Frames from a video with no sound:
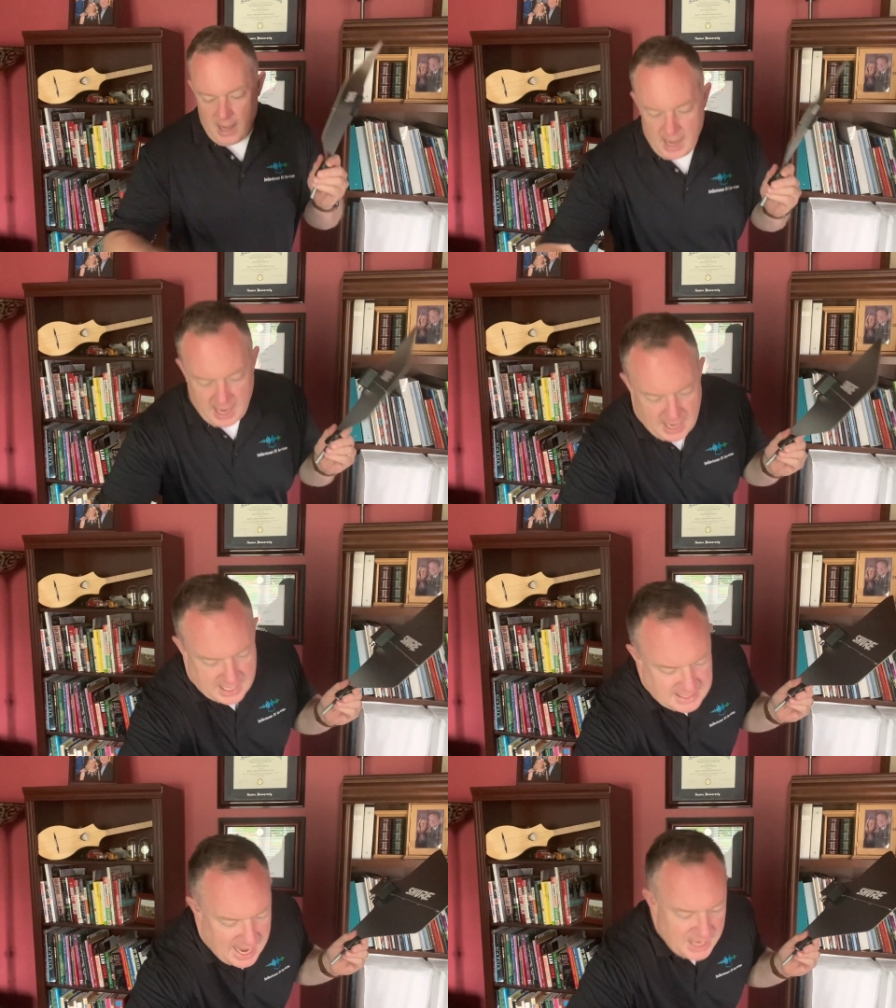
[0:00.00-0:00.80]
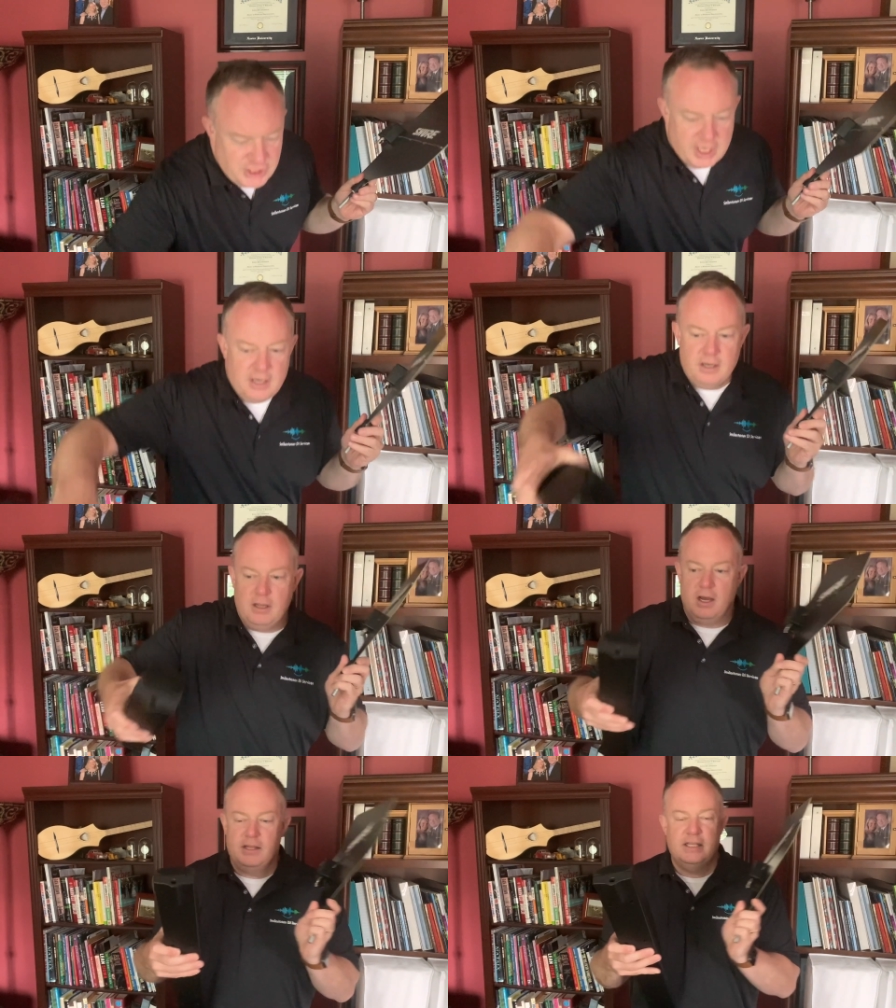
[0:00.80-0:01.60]
and I attach it.
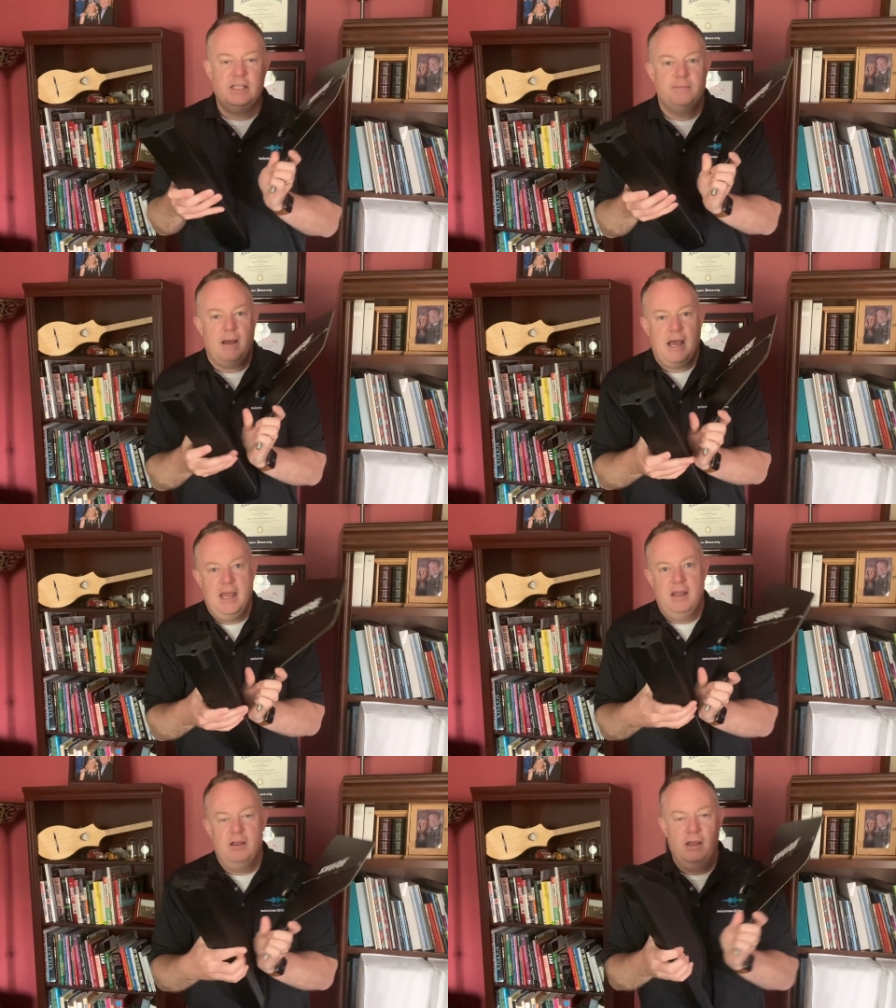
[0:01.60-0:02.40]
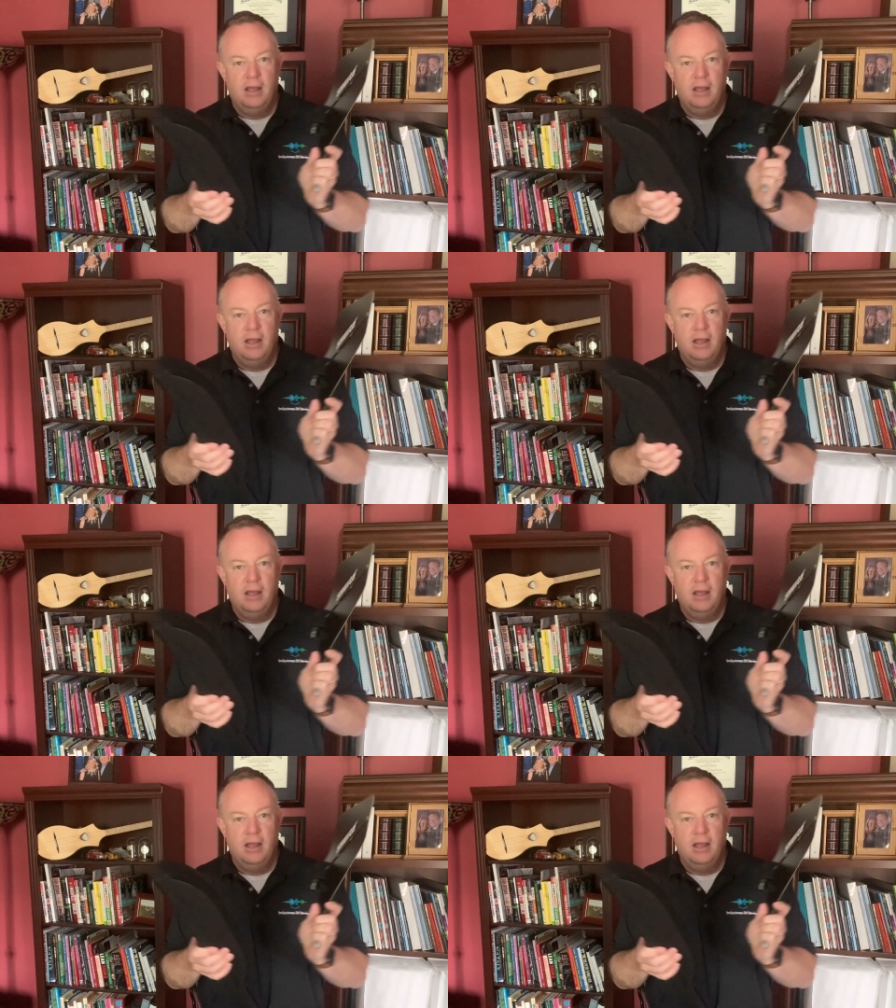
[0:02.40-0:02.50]
This is my